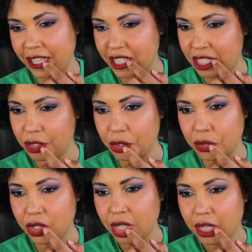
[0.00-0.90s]

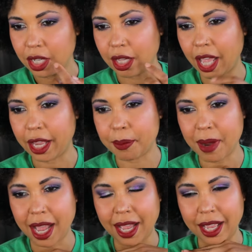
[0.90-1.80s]
into like
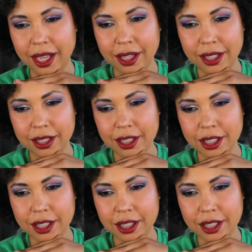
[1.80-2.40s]
my